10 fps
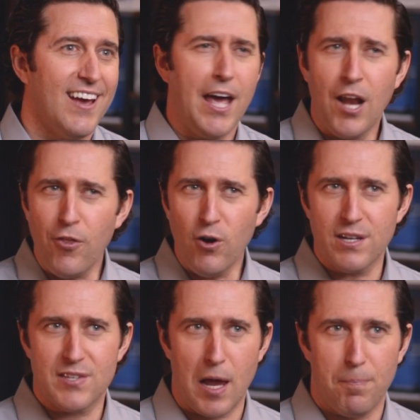Another
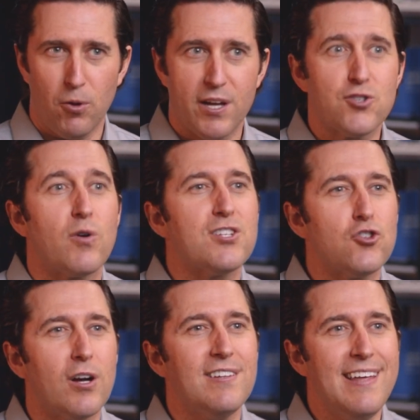example is
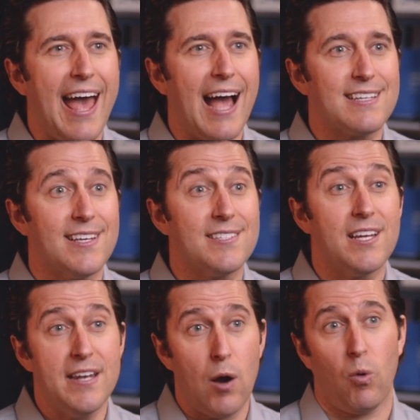restricting access
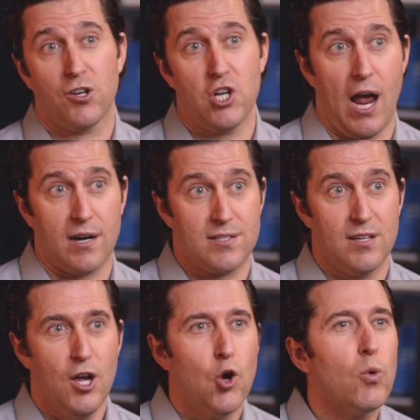to network jacks,
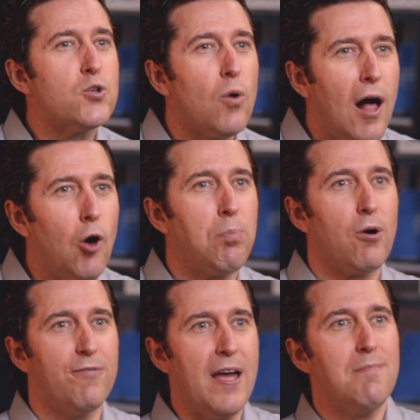which will help
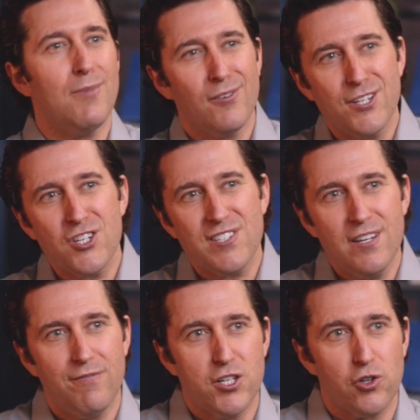prevent malicious
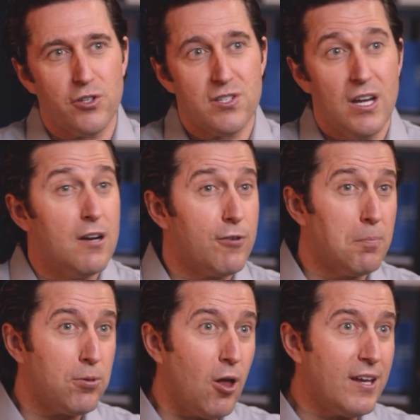individuals
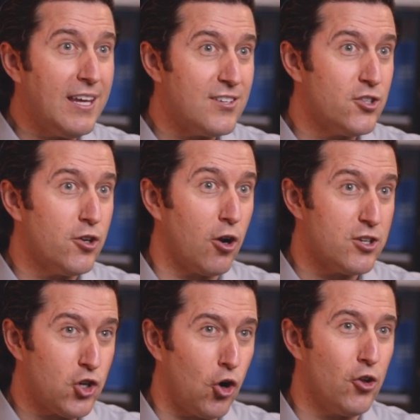from plugging into your
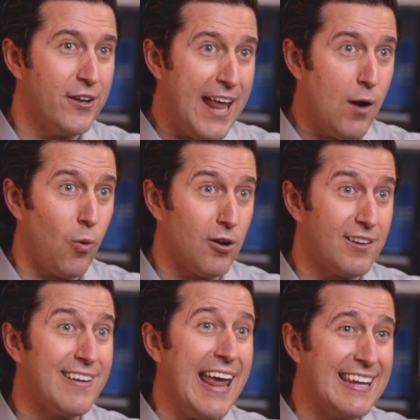internal
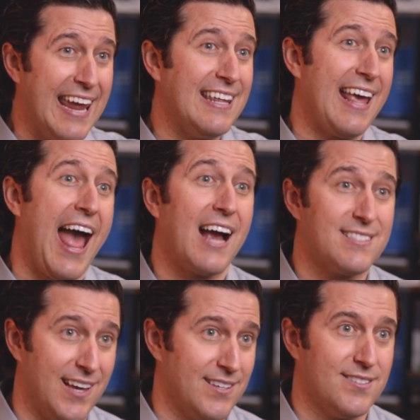network and gaining
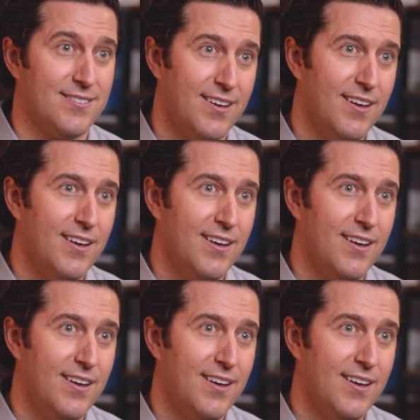access.